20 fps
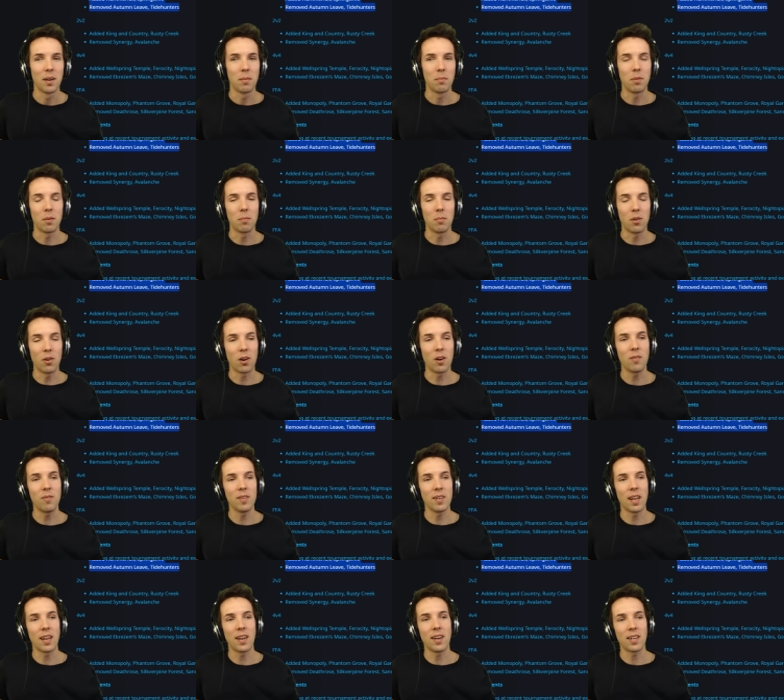But more
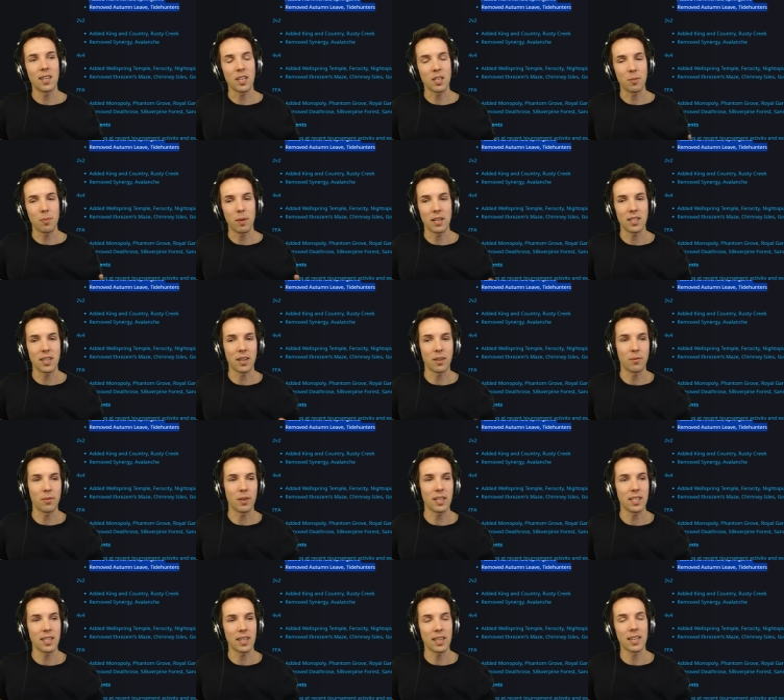often than not, especially
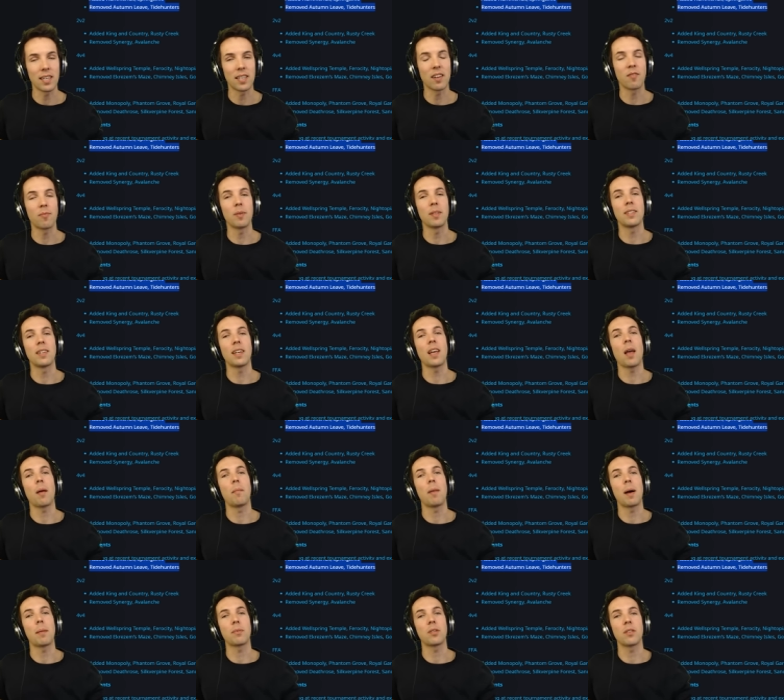recently, they've been taking
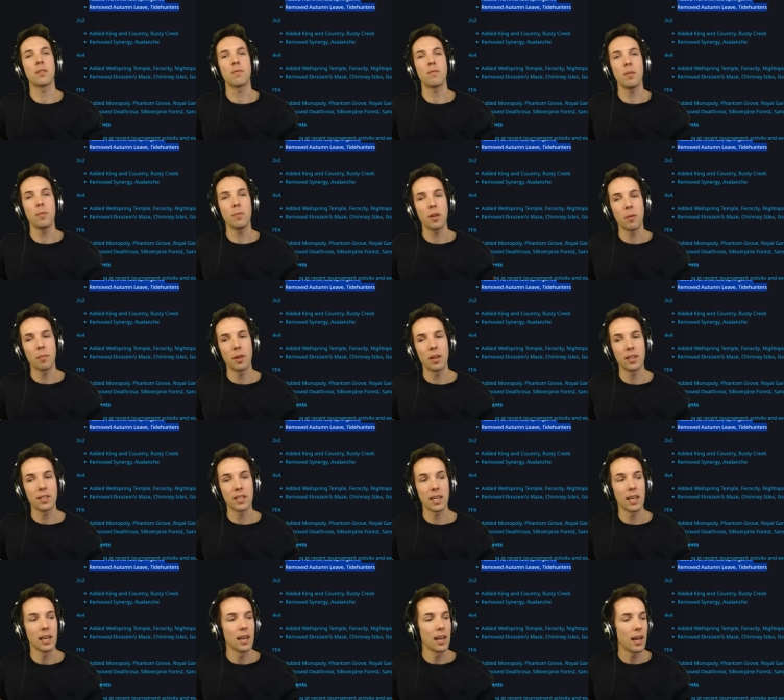maps from the
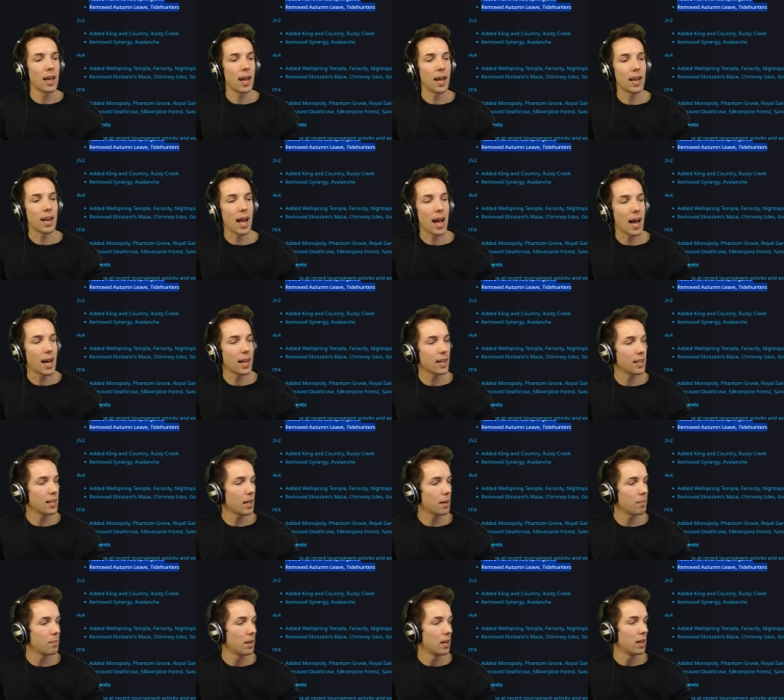community and adding
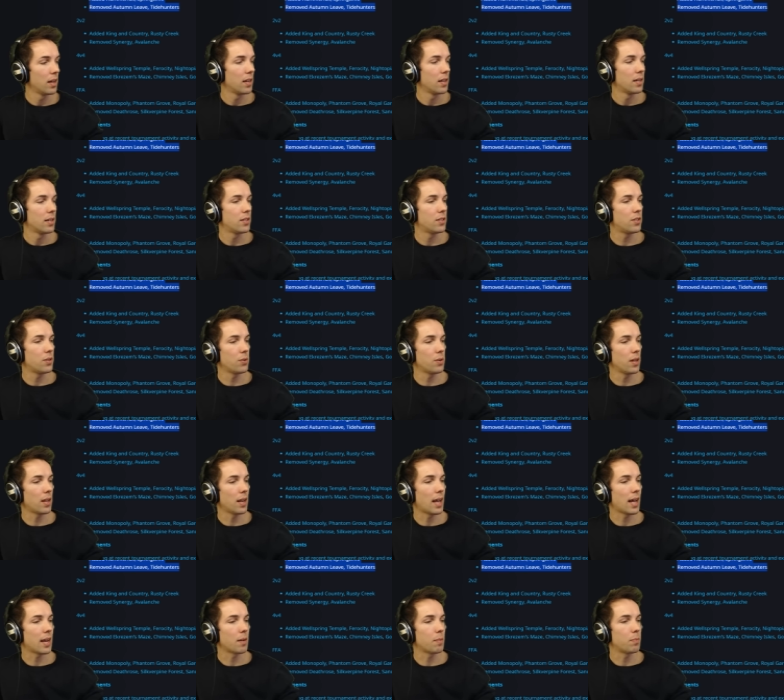them to the
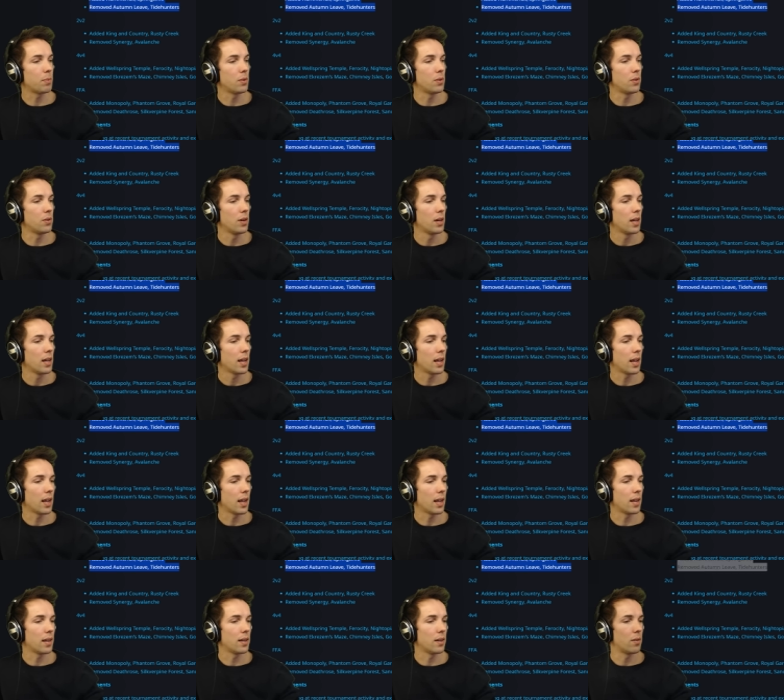ladder pool
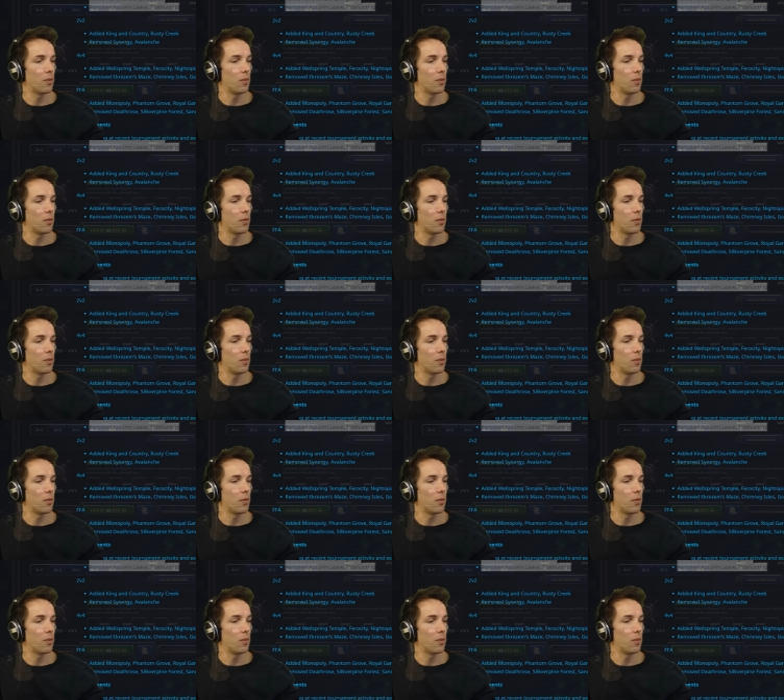in